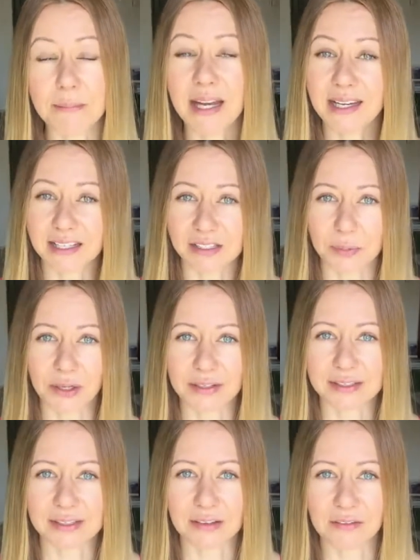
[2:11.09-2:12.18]
many
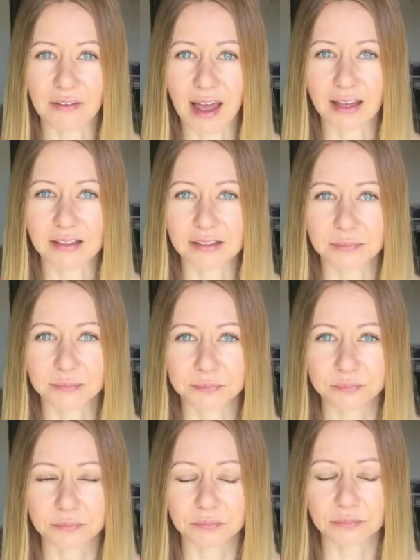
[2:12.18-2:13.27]
experiences in fact,
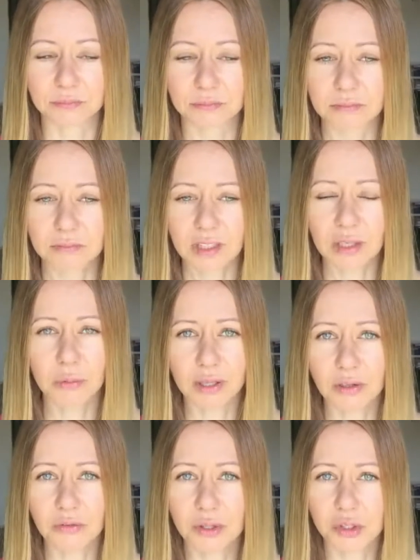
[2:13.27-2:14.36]
one
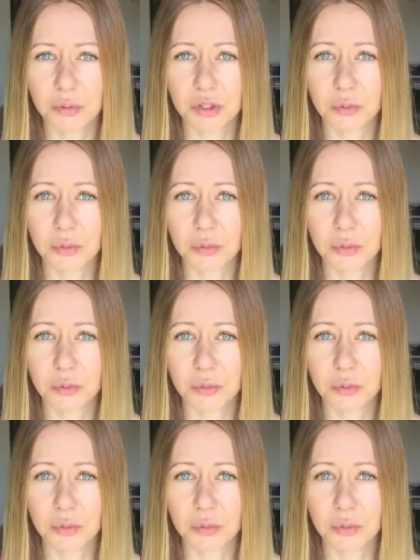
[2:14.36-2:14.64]
of which